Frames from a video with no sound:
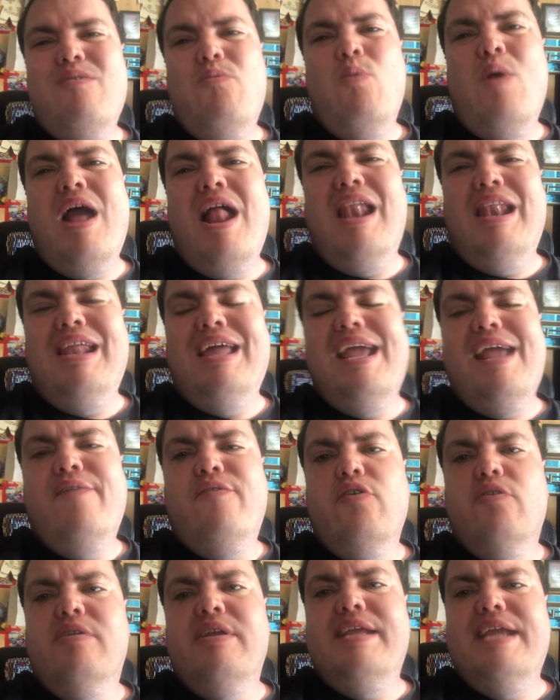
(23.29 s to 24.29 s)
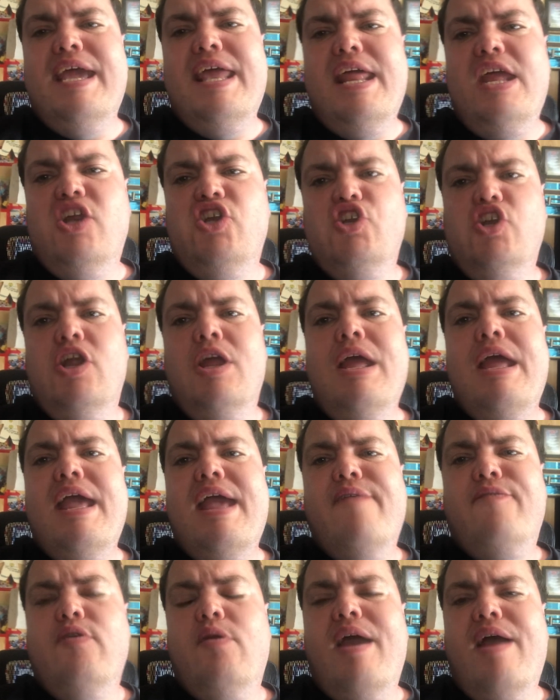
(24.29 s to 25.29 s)
Well, if you're Yiddish,
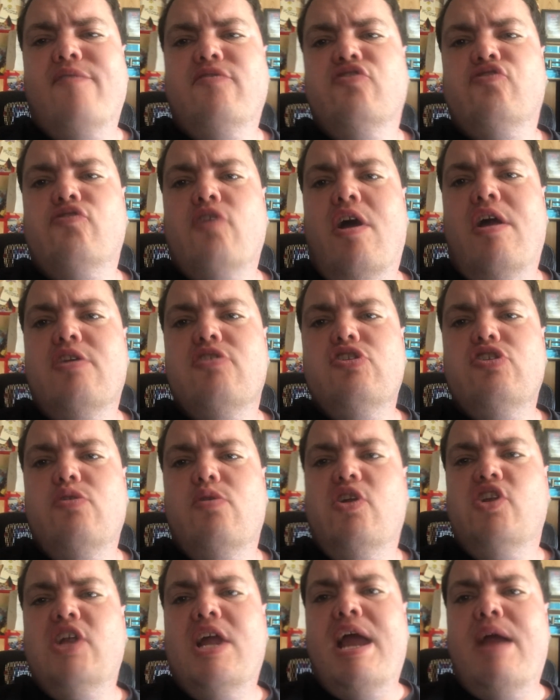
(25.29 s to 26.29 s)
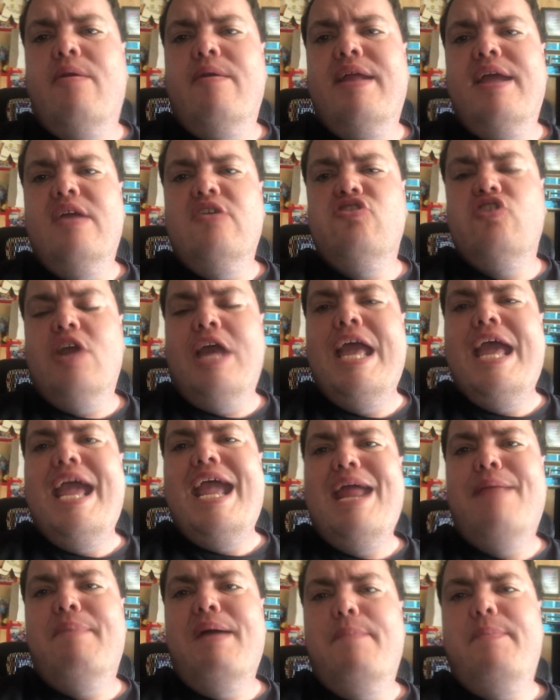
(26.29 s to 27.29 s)
if you have strong Jewish heritage,
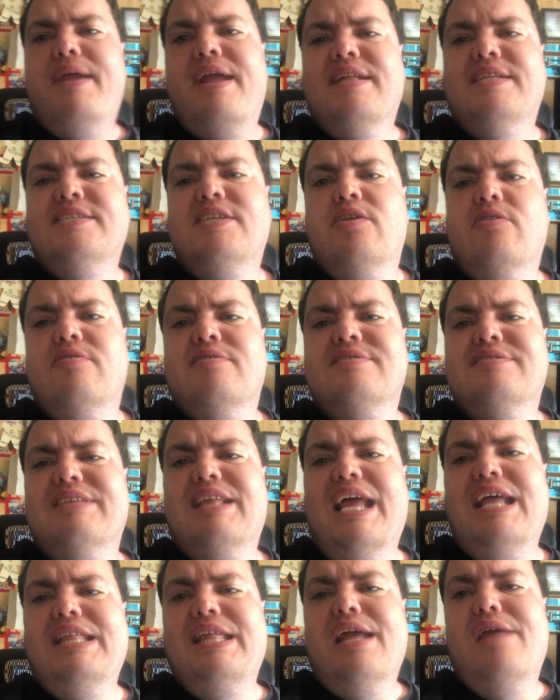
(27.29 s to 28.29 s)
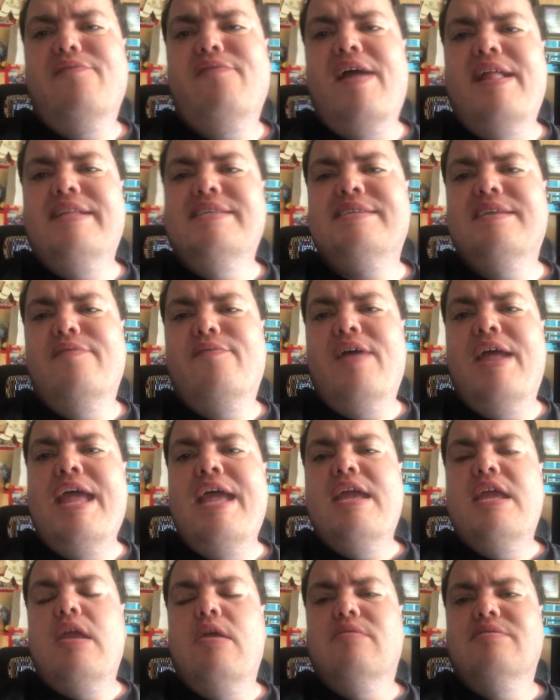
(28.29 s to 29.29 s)
it might be considered slightly offensive,
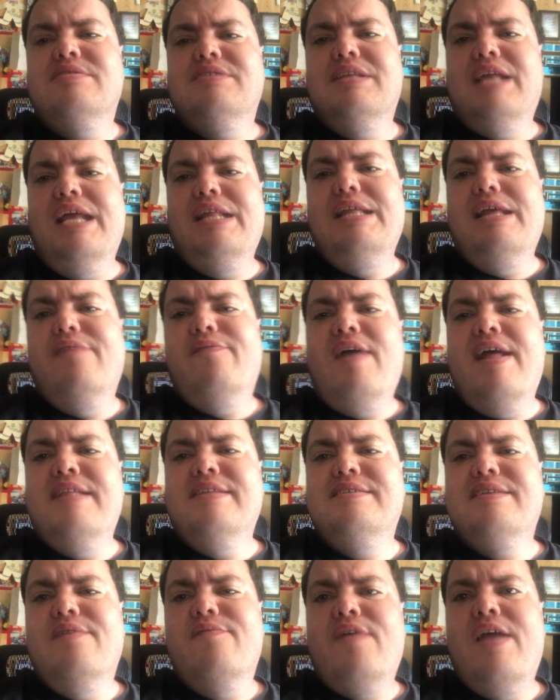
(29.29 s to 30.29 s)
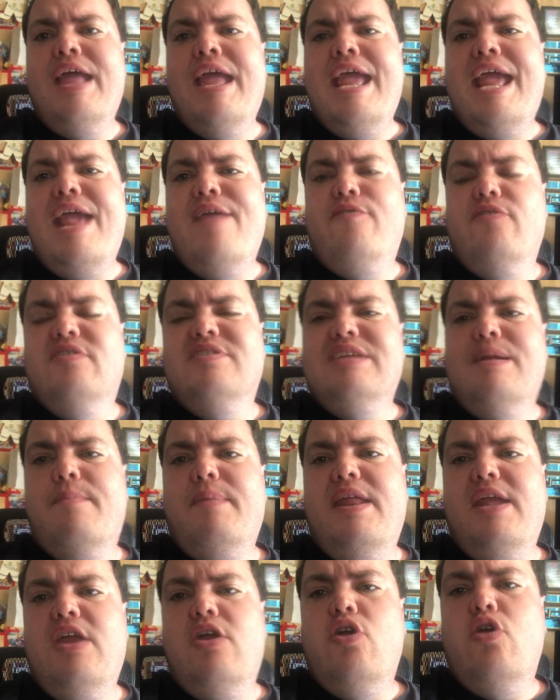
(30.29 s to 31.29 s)
you know, slightly offensive. If you're
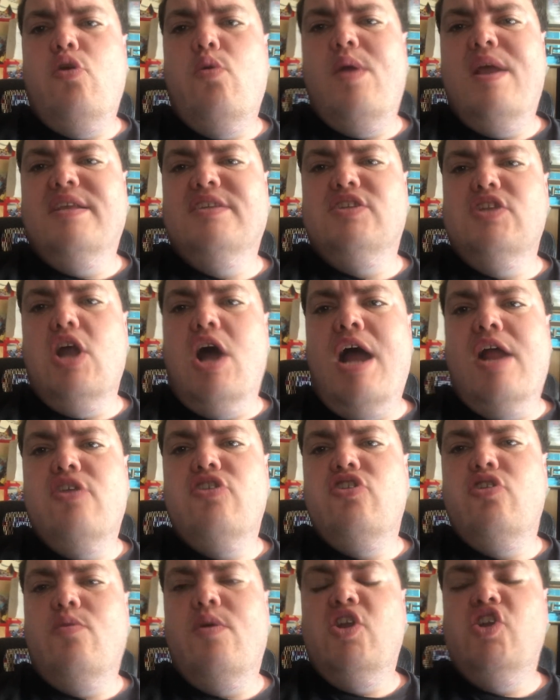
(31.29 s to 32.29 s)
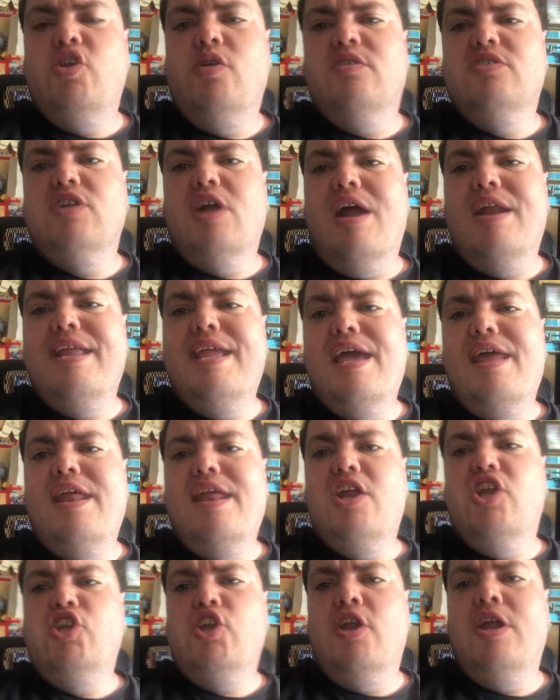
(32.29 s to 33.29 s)
somebody who is not not Jewish, who's not
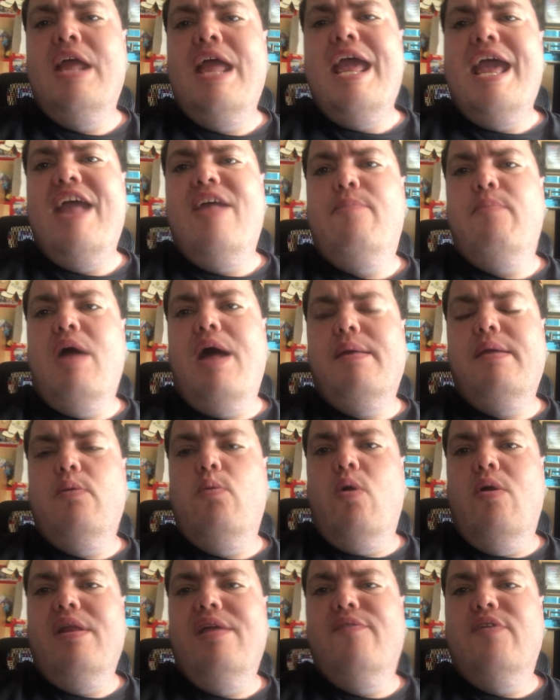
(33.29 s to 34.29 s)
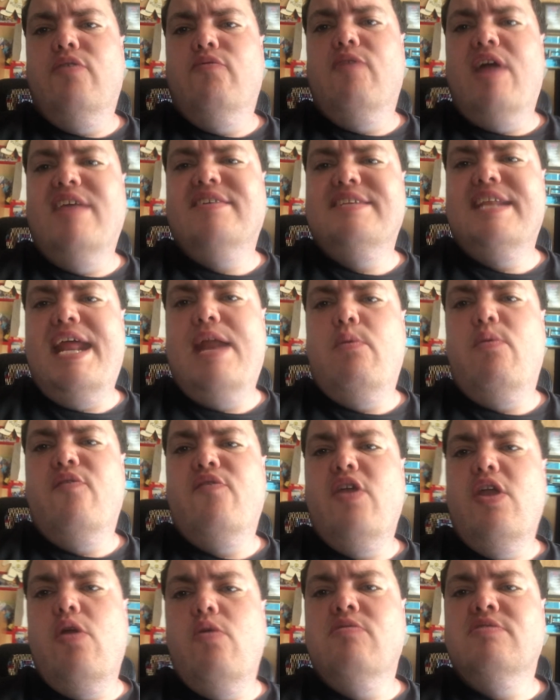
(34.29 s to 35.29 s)
Yiddish, it probably won't even resonate with
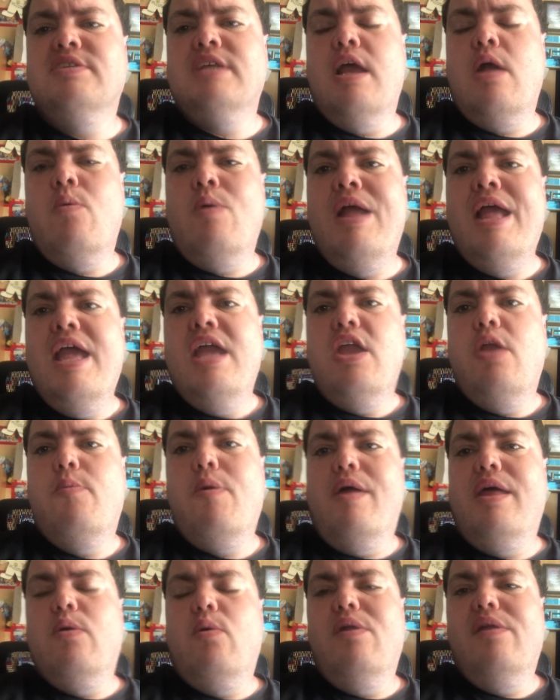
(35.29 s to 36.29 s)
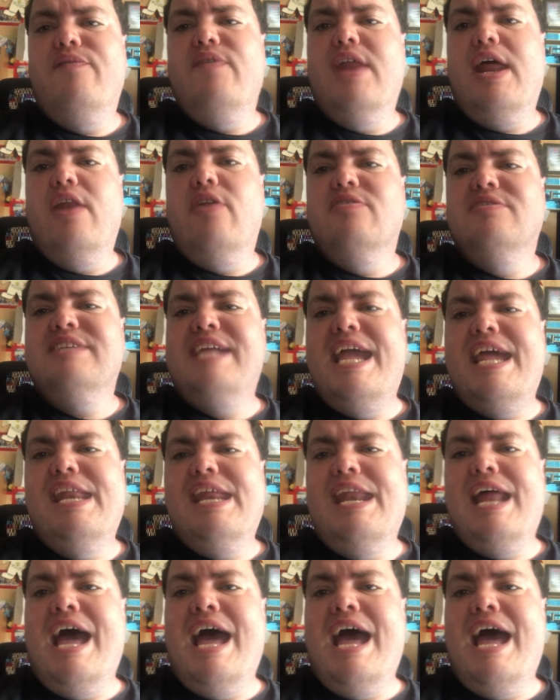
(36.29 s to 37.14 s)
you. So you probably won't even understand it.